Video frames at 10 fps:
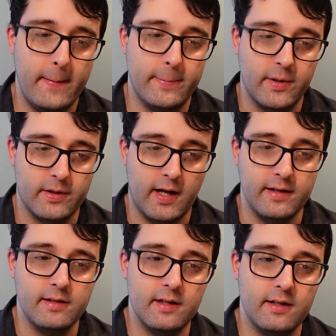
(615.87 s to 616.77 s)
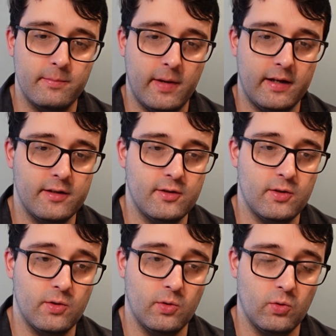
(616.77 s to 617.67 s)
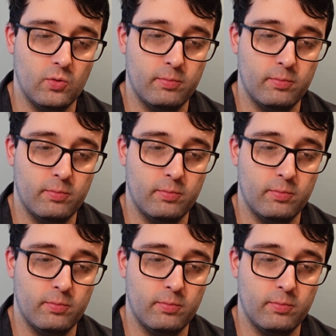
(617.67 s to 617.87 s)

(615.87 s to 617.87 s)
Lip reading: but I did manage to